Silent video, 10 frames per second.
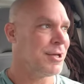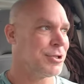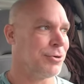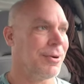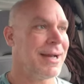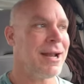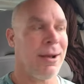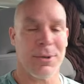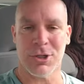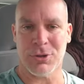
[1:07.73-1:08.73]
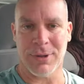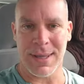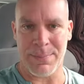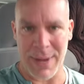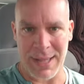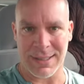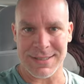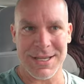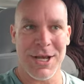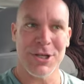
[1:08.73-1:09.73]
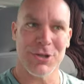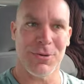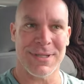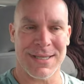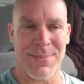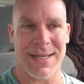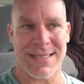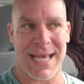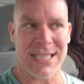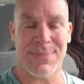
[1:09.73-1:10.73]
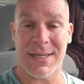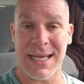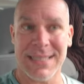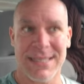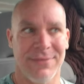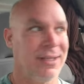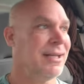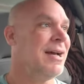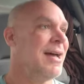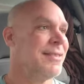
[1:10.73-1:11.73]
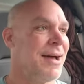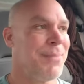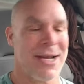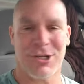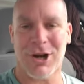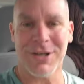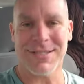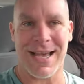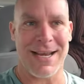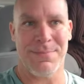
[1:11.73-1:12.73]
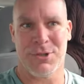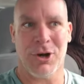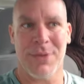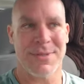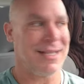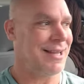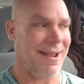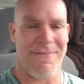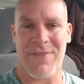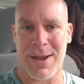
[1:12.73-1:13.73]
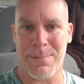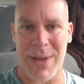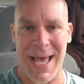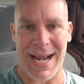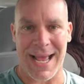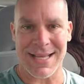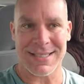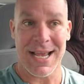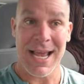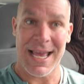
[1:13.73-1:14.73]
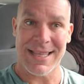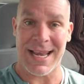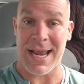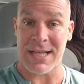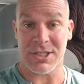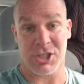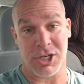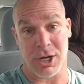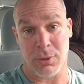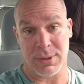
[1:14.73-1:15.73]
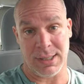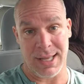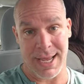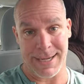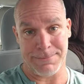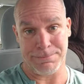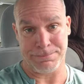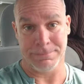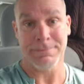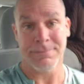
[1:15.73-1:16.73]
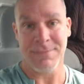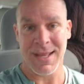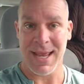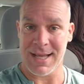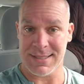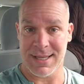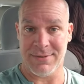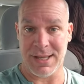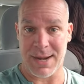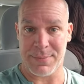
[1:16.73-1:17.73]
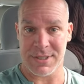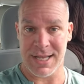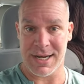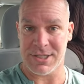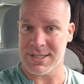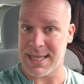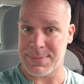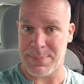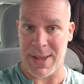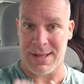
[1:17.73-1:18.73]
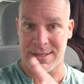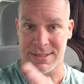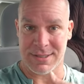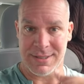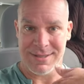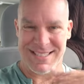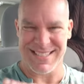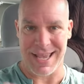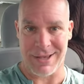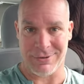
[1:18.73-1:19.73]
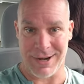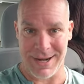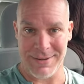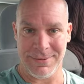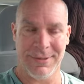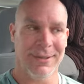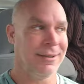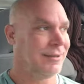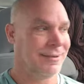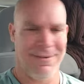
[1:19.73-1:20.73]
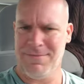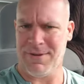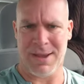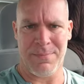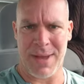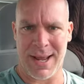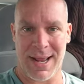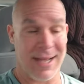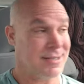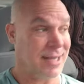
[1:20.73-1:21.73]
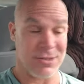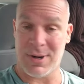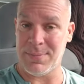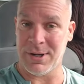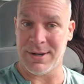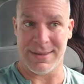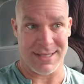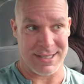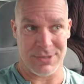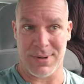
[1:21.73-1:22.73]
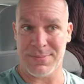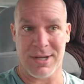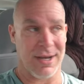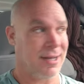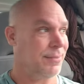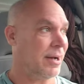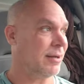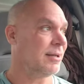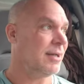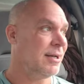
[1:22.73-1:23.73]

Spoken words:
So right now I'm controlling the balance. So when somebody attacks me negatively, that my dark side absorbs it like a fucking badass, and then it has to share it with the light. It has to give the light a percentage to keep the balance, the scale, right? Fucking badass. That's what I'm learning. This is what I'm talking about.